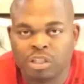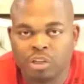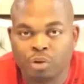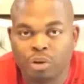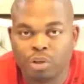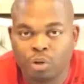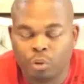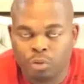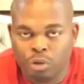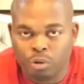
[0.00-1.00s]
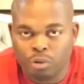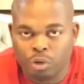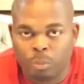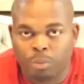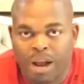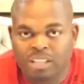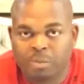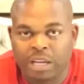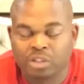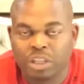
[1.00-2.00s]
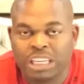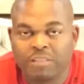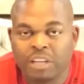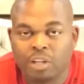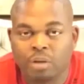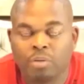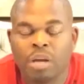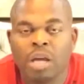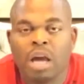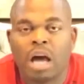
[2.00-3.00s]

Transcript: that your prospects are giving you